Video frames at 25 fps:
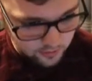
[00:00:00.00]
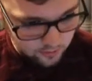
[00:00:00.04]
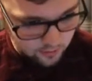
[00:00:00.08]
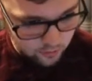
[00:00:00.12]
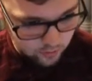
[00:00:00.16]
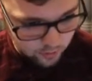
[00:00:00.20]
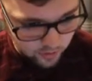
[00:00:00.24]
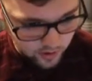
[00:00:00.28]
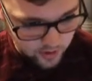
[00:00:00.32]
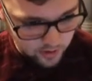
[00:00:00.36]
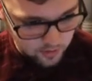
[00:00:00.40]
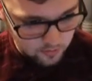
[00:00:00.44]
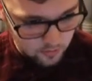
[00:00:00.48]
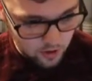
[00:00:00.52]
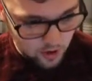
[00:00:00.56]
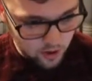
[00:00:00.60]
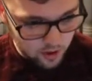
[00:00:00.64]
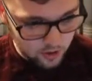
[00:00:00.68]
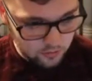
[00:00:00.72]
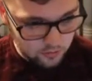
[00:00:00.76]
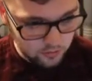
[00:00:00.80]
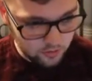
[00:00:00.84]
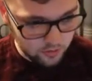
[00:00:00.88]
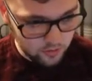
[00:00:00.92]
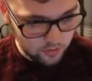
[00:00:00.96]
Quite
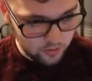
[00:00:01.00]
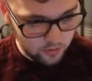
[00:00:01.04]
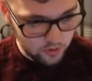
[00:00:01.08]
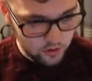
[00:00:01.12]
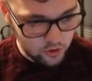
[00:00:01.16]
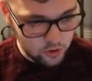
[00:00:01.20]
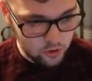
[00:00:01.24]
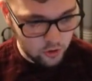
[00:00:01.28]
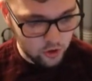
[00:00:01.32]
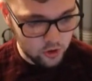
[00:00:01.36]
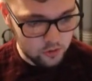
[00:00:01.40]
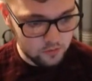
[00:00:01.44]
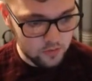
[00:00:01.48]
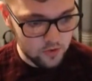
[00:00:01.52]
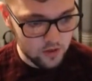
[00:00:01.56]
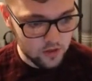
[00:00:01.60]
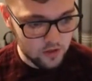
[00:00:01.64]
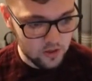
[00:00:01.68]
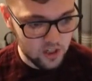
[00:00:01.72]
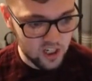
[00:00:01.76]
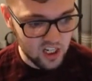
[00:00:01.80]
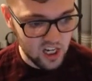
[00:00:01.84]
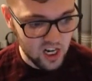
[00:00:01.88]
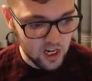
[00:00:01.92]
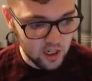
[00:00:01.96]
remarkable really. Josh
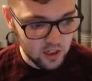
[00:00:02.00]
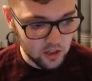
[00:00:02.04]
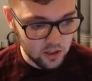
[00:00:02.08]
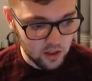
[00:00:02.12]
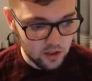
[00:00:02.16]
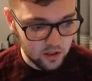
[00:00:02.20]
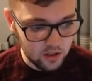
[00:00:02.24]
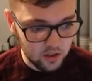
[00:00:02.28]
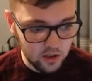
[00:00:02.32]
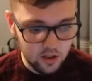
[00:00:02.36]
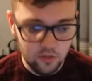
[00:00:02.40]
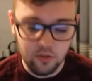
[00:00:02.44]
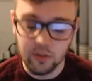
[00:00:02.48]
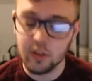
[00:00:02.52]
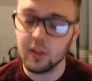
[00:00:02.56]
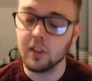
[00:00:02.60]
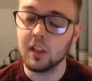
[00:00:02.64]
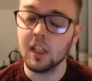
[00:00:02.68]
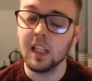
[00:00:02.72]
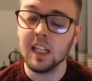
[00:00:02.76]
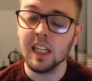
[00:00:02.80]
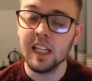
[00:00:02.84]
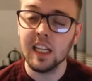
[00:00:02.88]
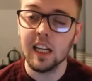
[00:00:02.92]
Peters had earlier given